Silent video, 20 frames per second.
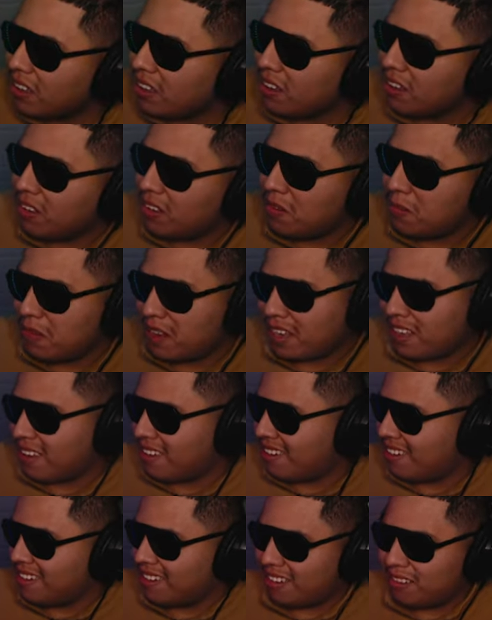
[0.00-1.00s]
Oh my
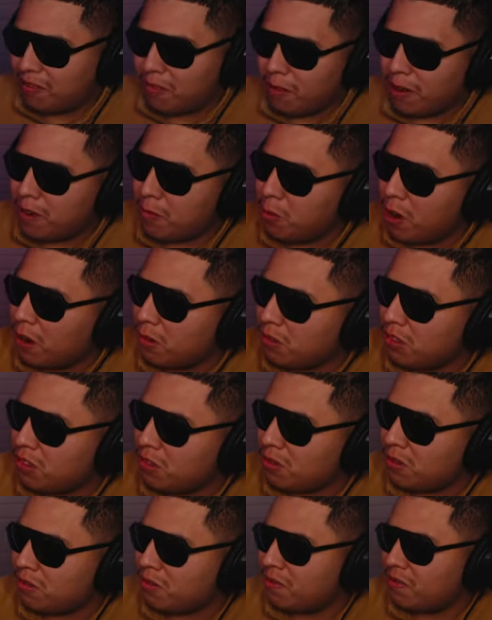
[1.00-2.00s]
god, we're in round
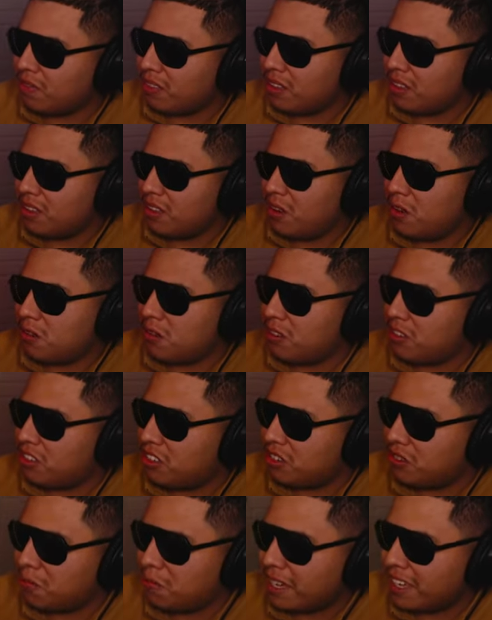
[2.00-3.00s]
two. Holy
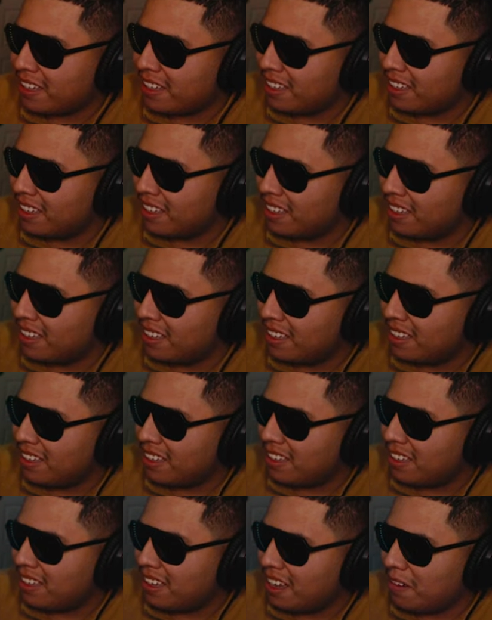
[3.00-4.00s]
shoot, man.
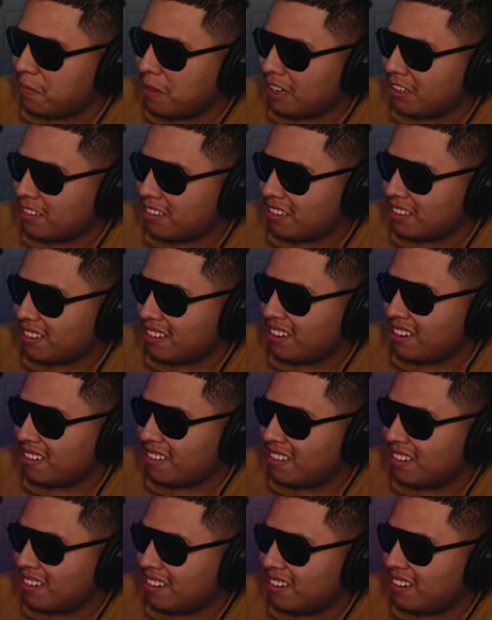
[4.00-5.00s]
I'm actually scared.
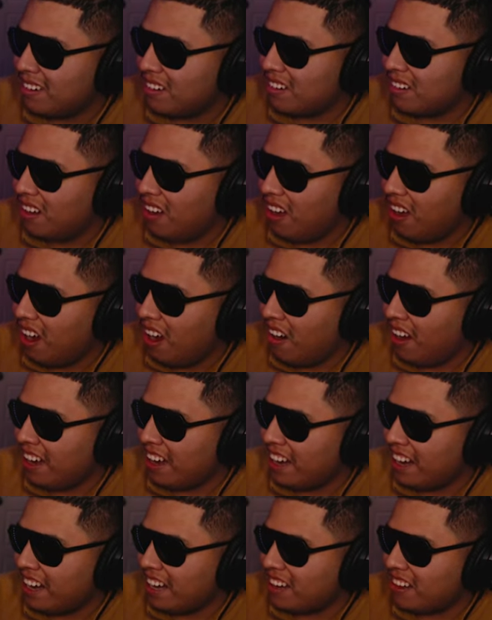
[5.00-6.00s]
Alright,
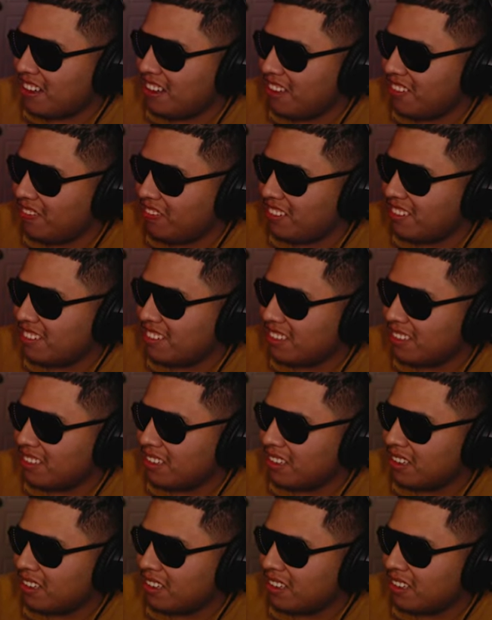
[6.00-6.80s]
handcuffs.